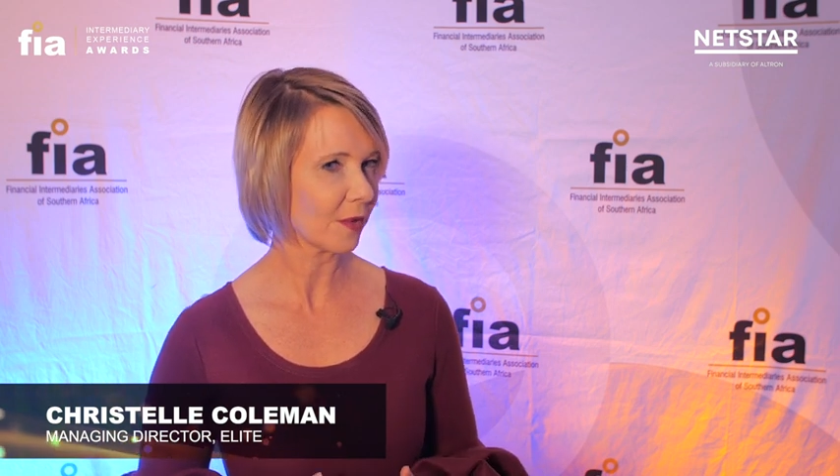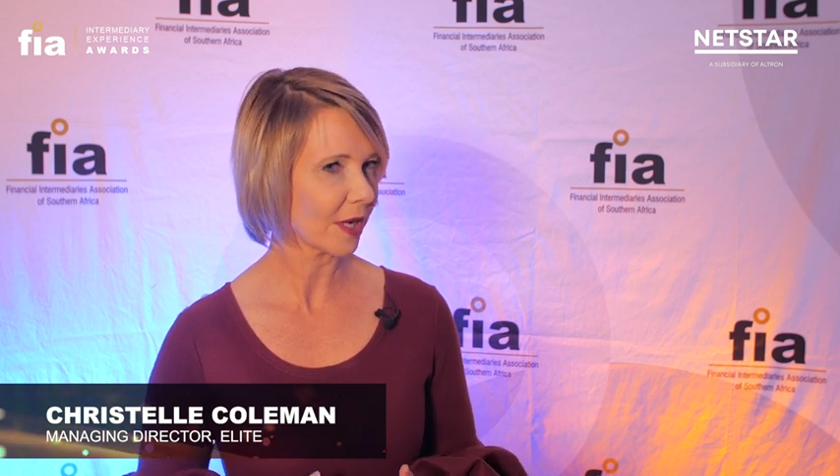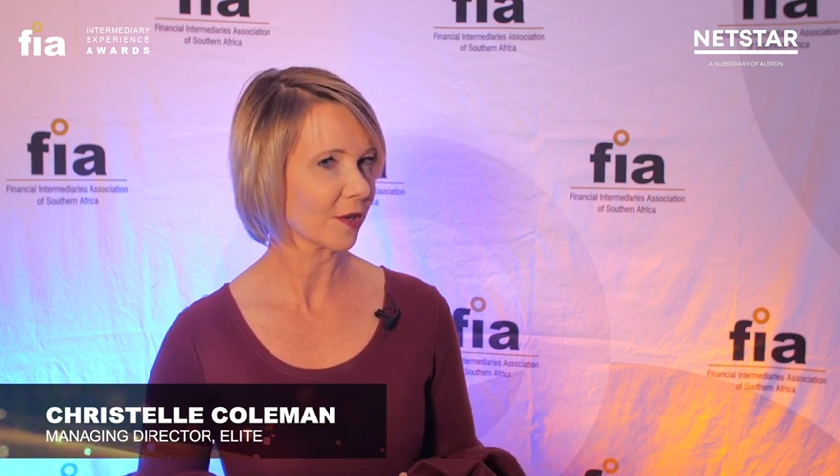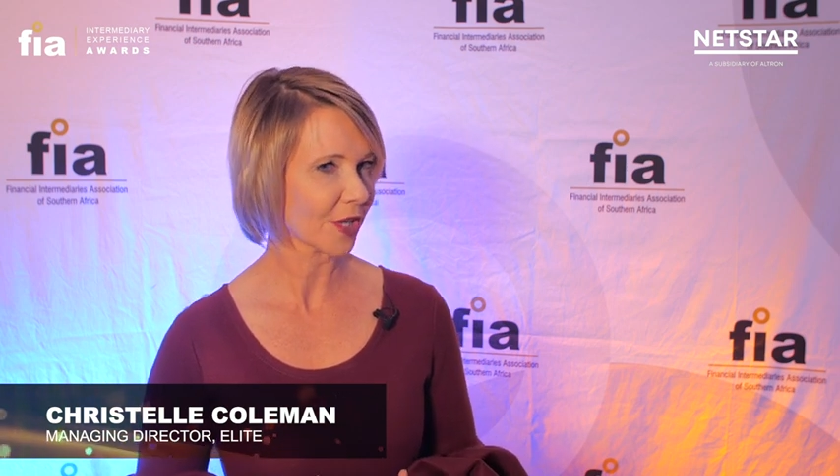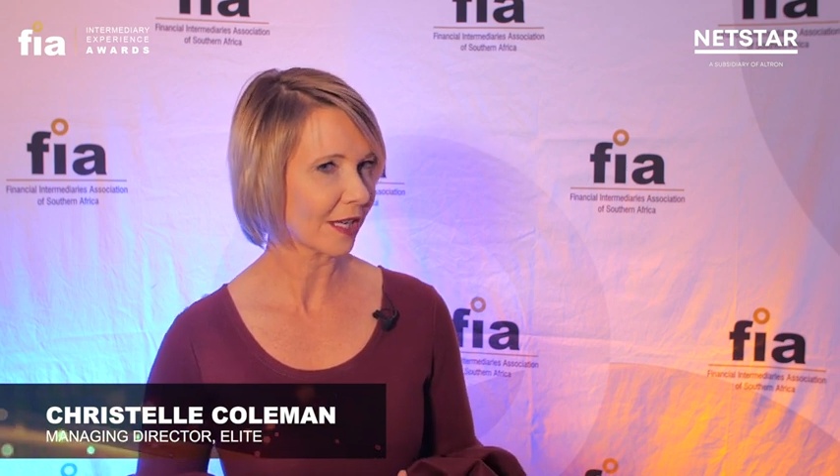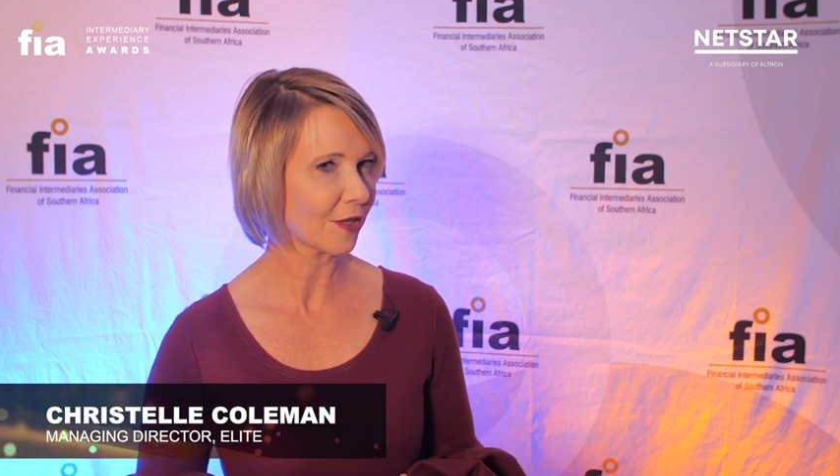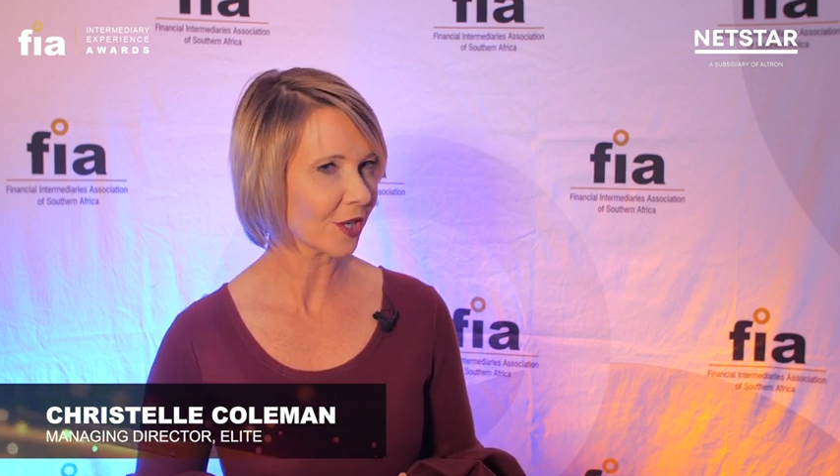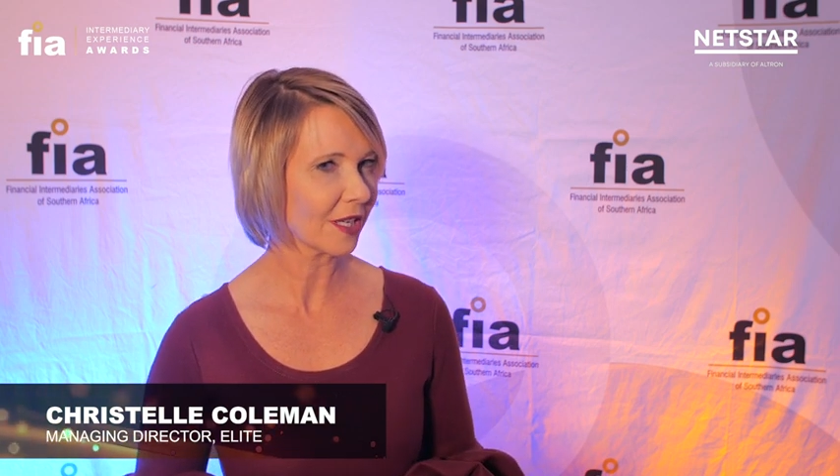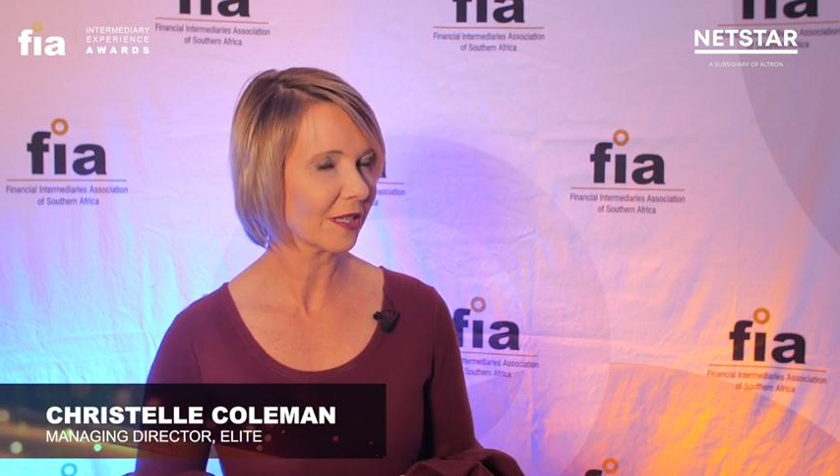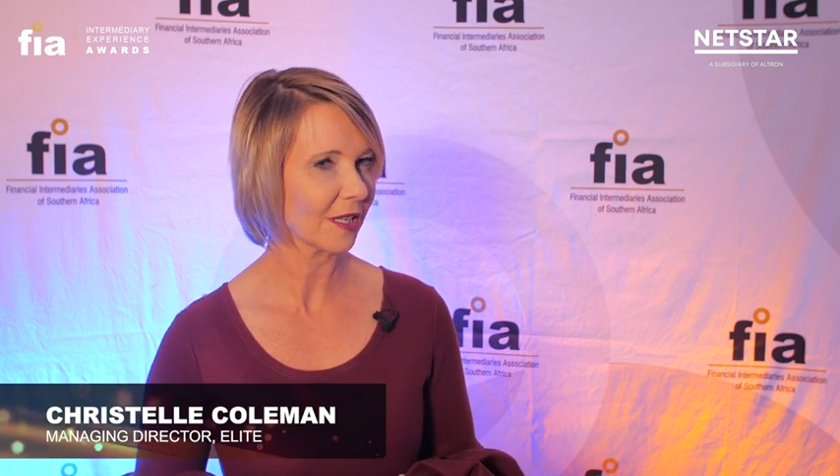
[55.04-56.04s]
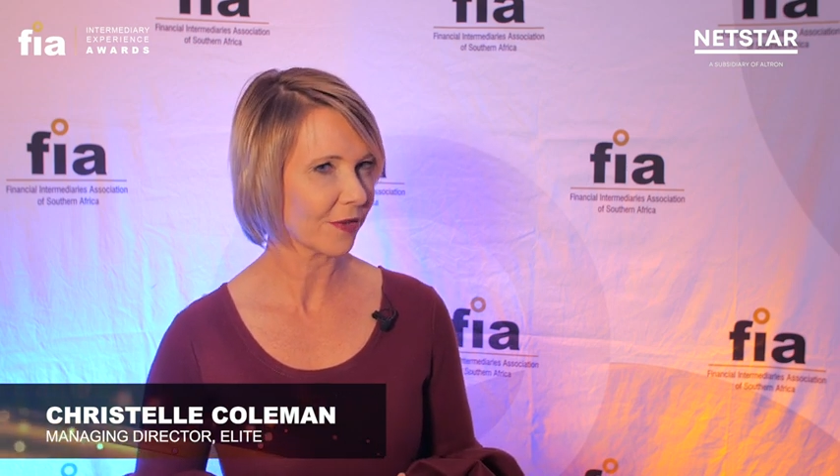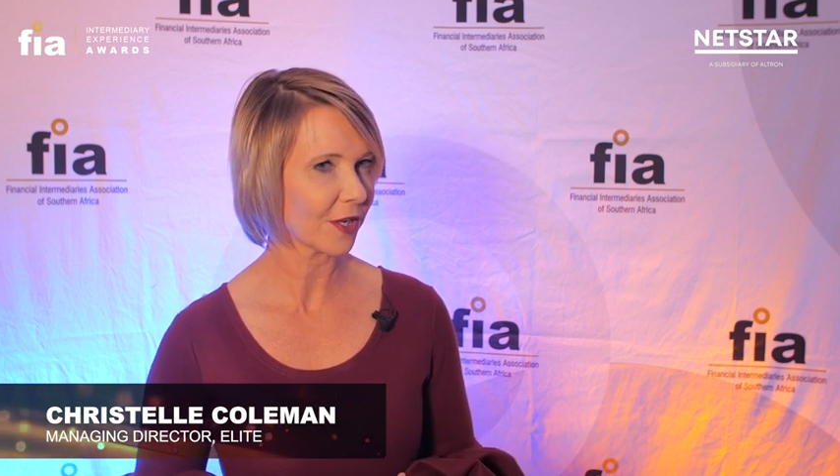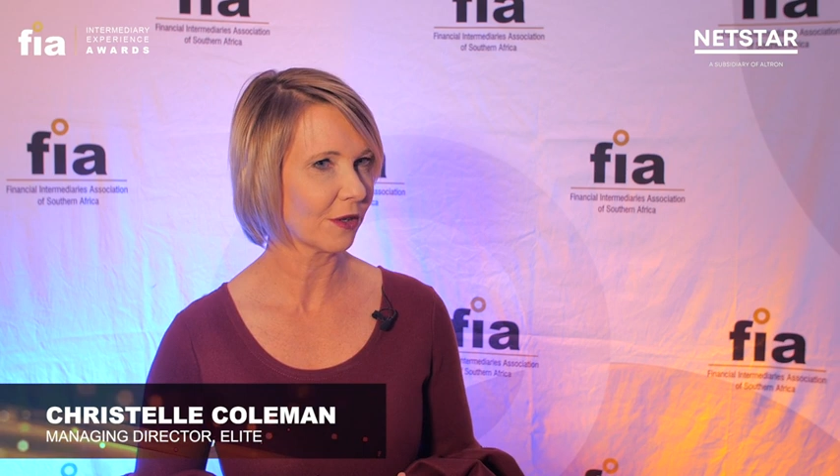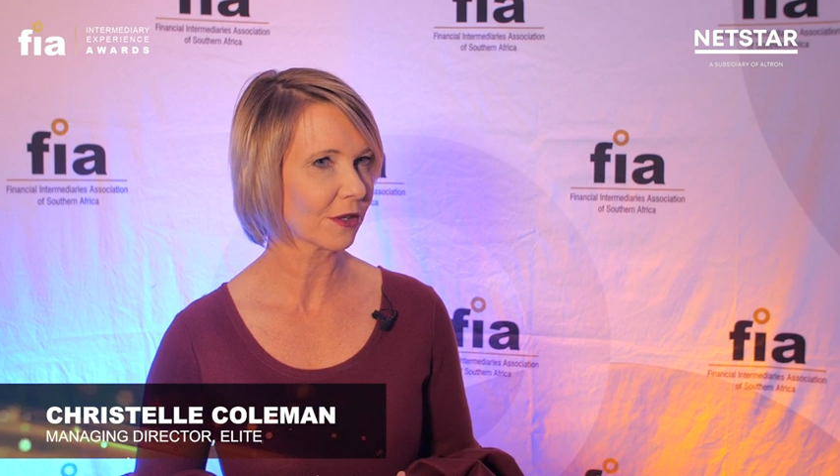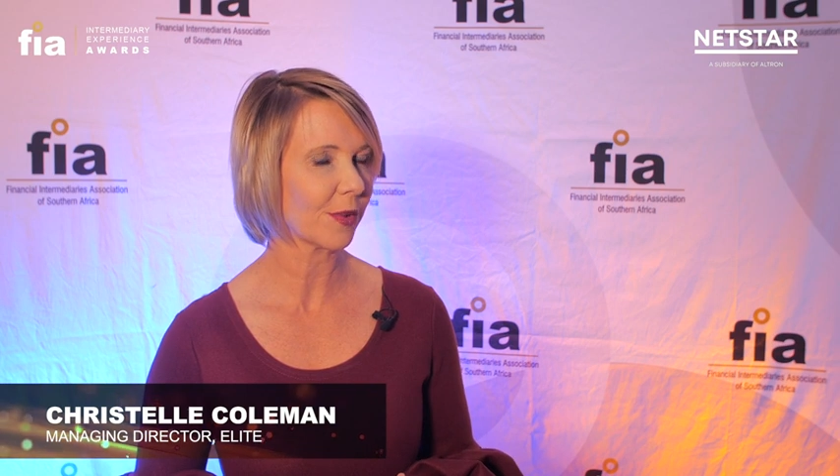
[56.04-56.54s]
you know challenging and
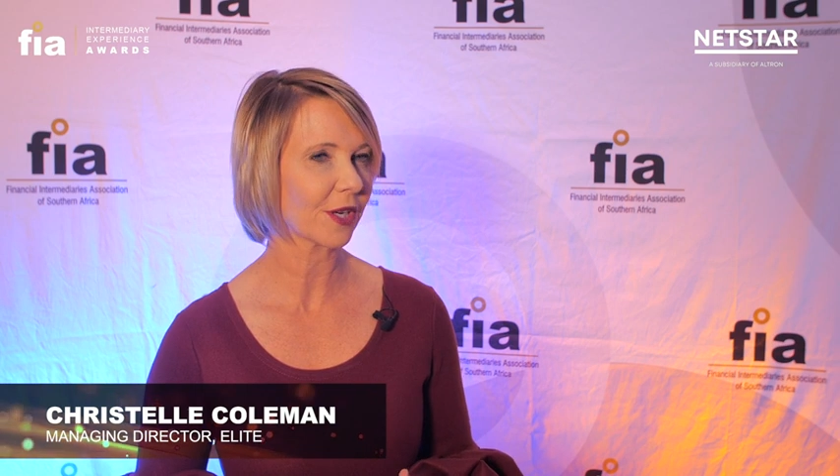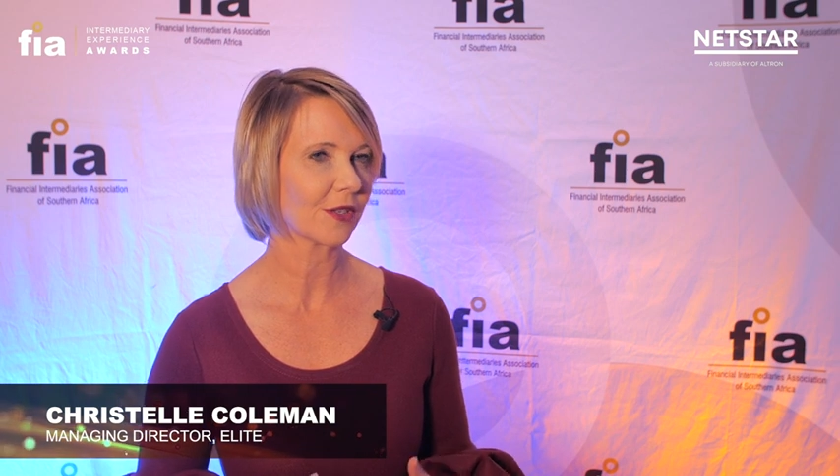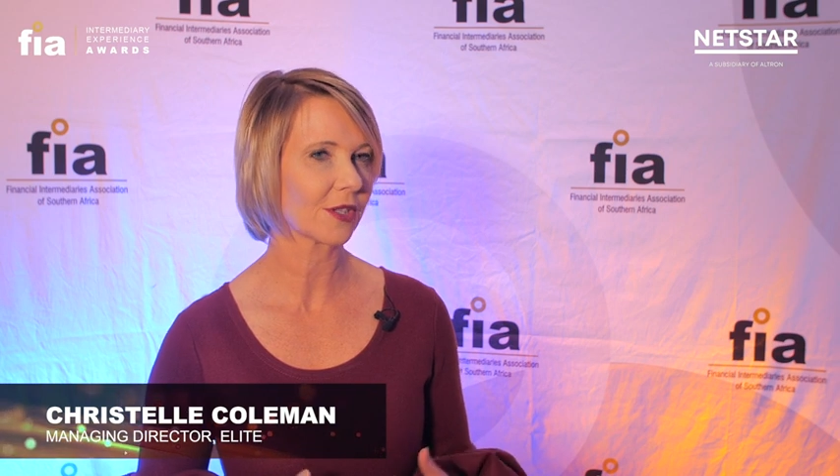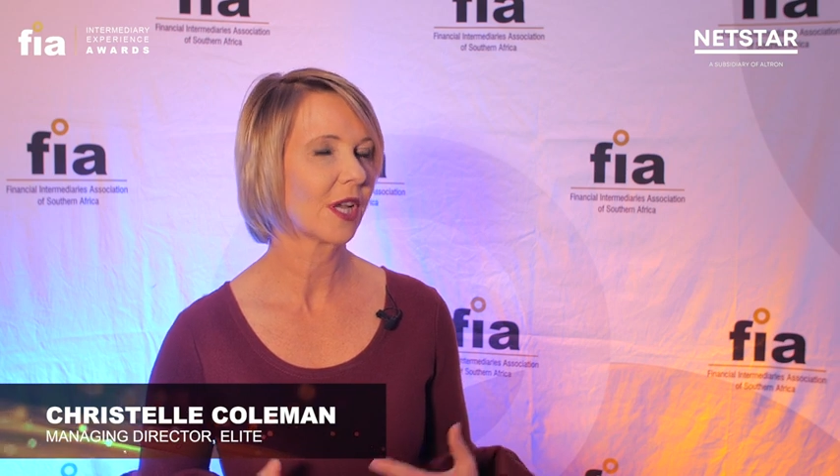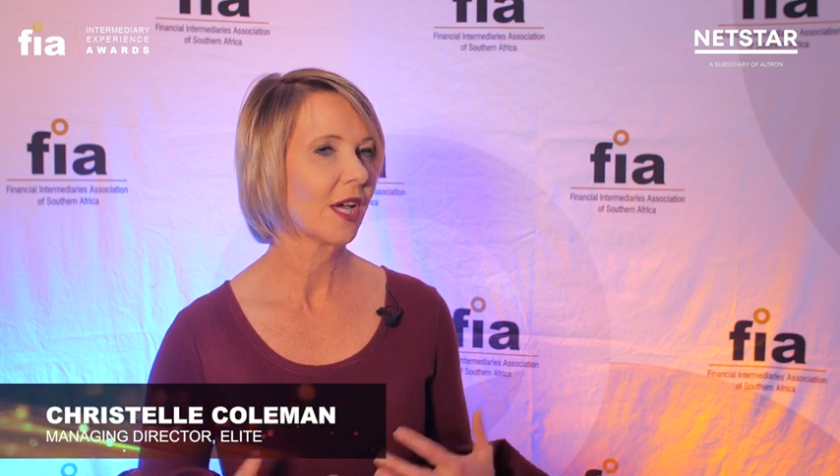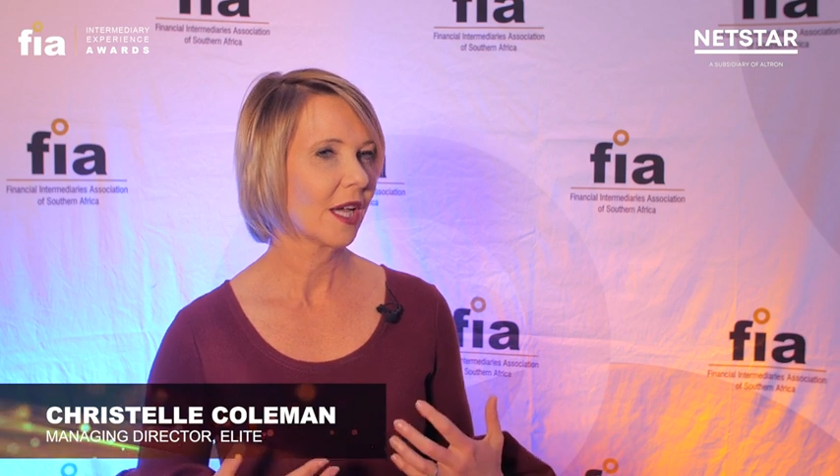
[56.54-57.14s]
difficult because